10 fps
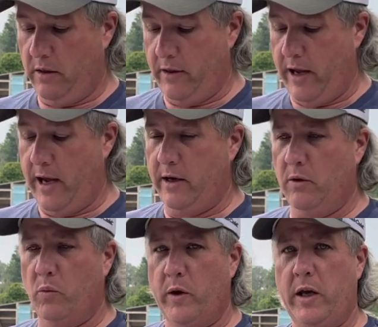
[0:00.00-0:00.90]

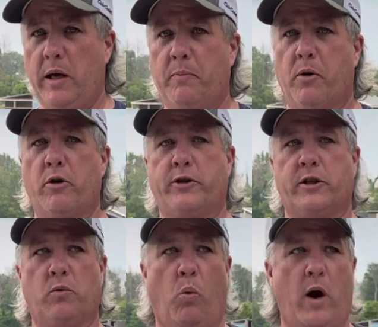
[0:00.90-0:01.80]
Then we
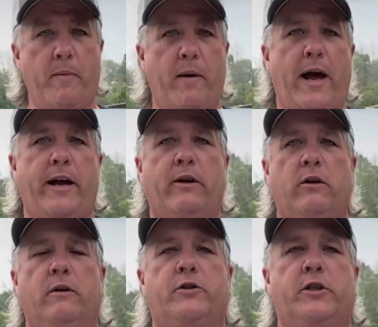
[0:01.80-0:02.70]
purchased 1 bag
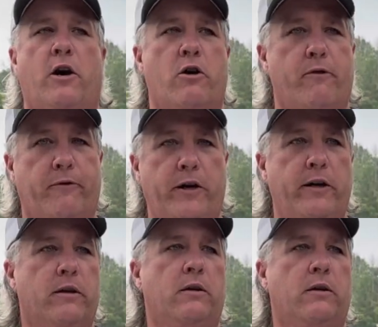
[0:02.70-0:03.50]
of starter feed.